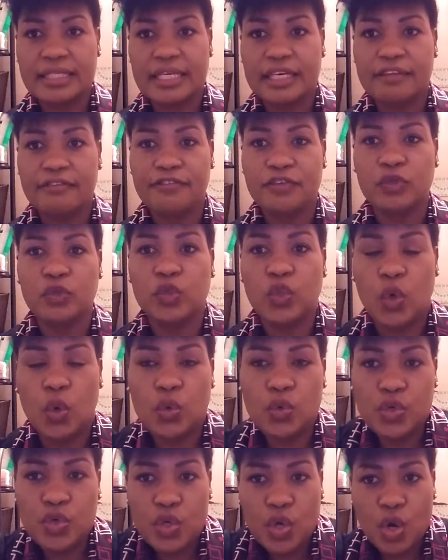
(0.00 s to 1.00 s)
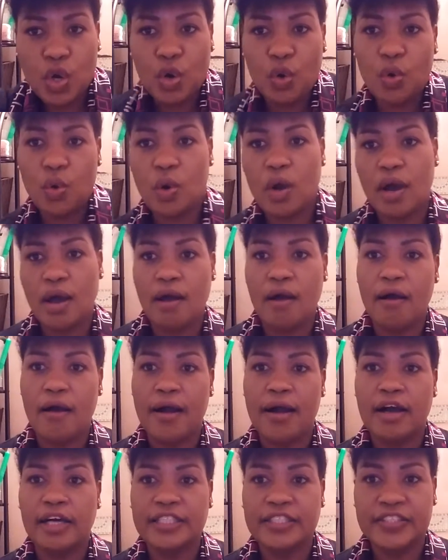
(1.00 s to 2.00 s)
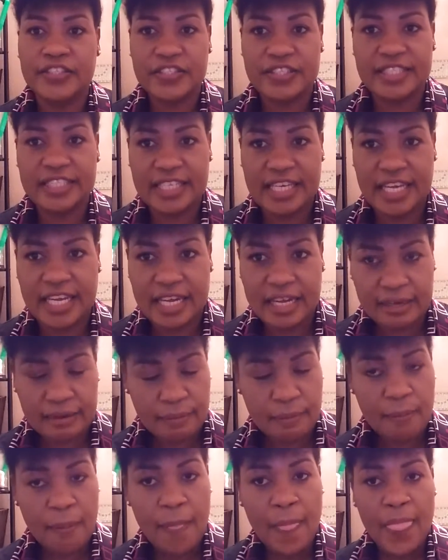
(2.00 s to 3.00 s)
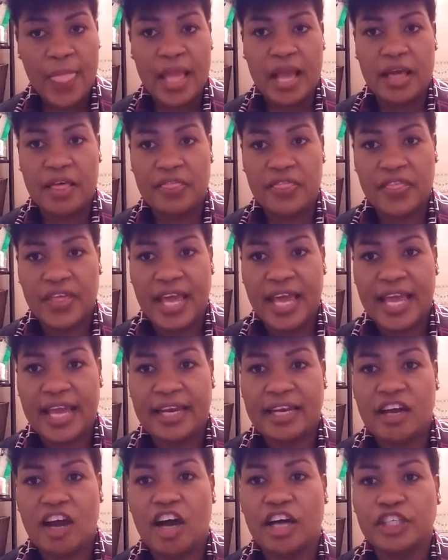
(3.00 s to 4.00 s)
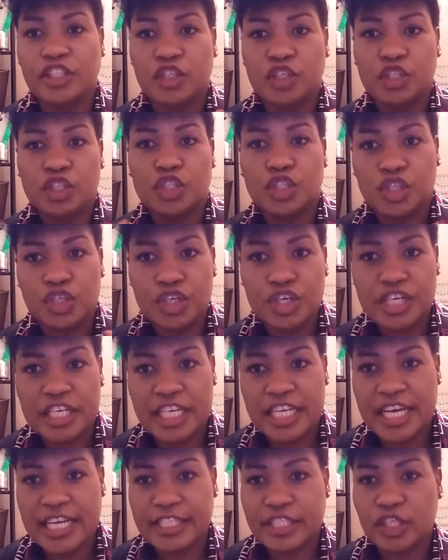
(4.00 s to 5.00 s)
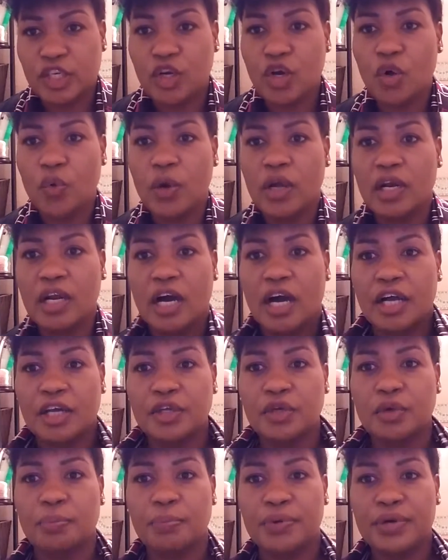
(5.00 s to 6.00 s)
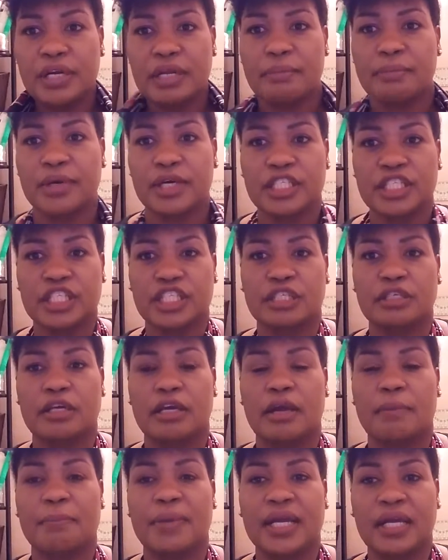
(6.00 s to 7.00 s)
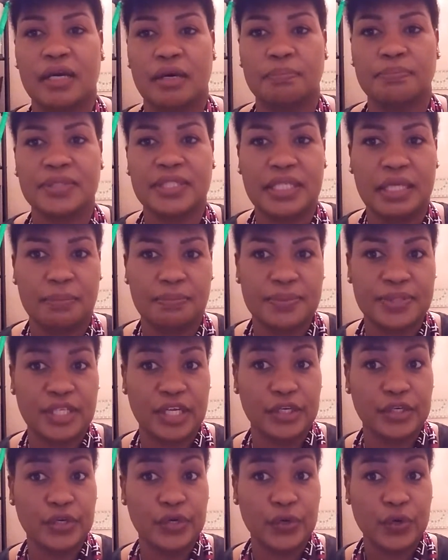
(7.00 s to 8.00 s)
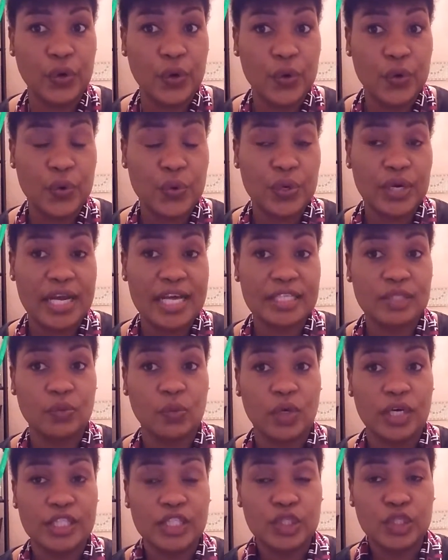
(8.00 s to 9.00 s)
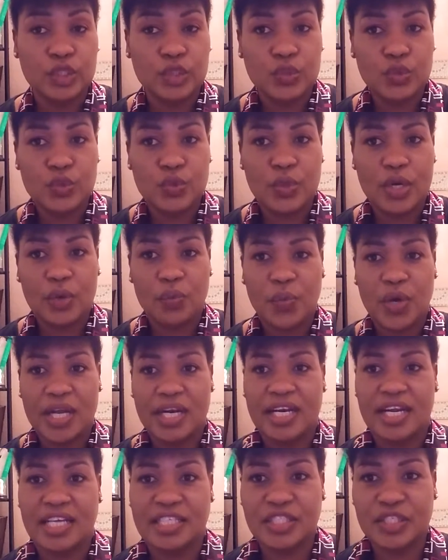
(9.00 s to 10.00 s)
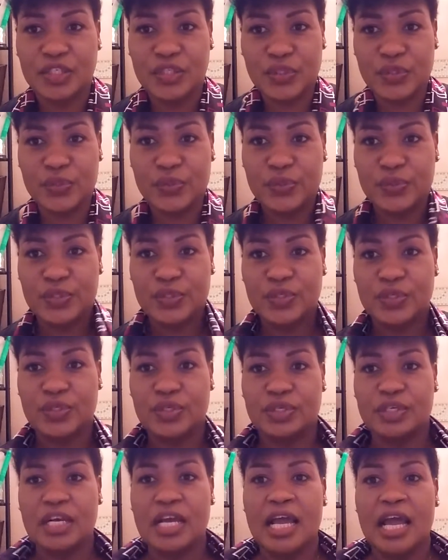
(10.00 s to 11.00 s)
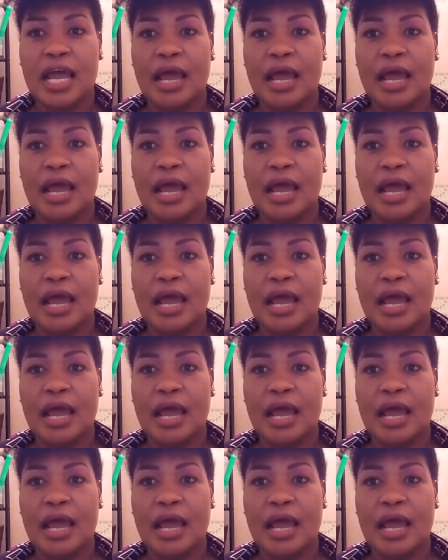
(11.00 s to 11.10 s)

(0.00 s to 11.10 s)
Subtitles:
And if you don't know or understand, then on your journey as you go along, you pretty much pick up tips on your own as what to do and what not to do to